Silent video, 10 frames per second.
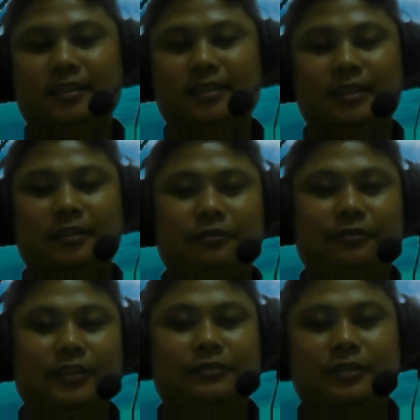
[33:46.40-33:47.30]
video
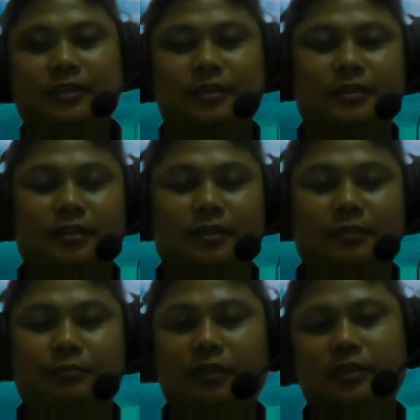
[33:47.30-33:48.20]
for
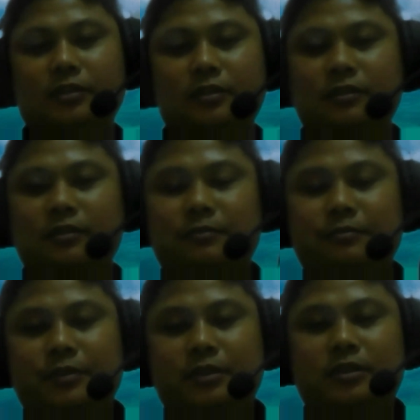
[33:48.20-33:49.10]
Professor
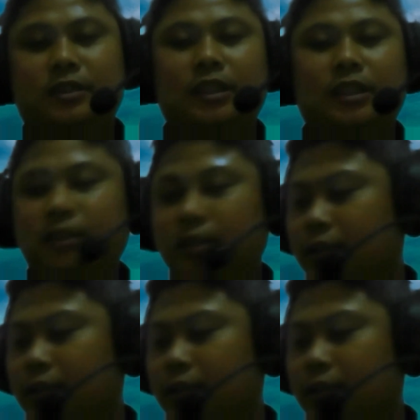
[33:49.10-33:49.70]
Peter Cat.